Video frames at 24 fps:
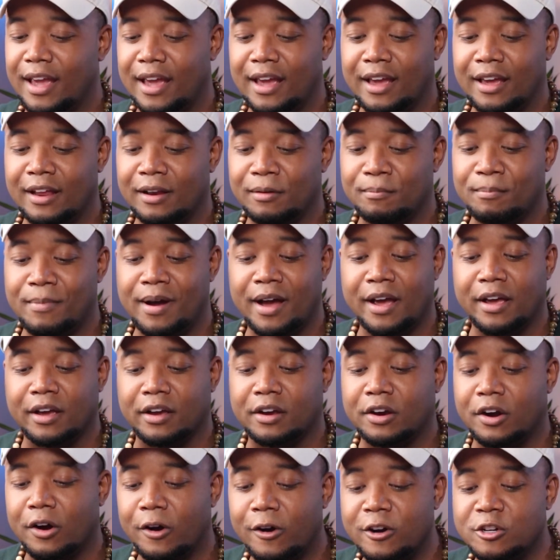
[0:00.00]
And my
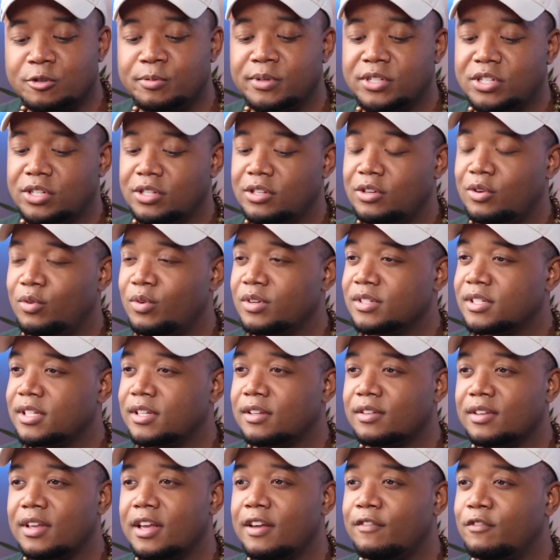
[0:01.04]
encouragement to you
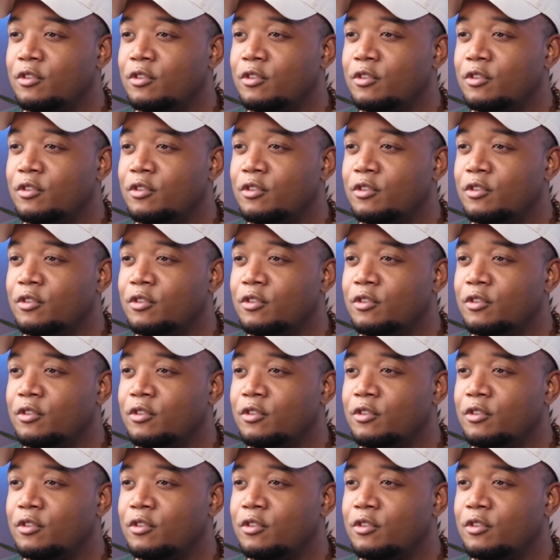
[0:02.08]
is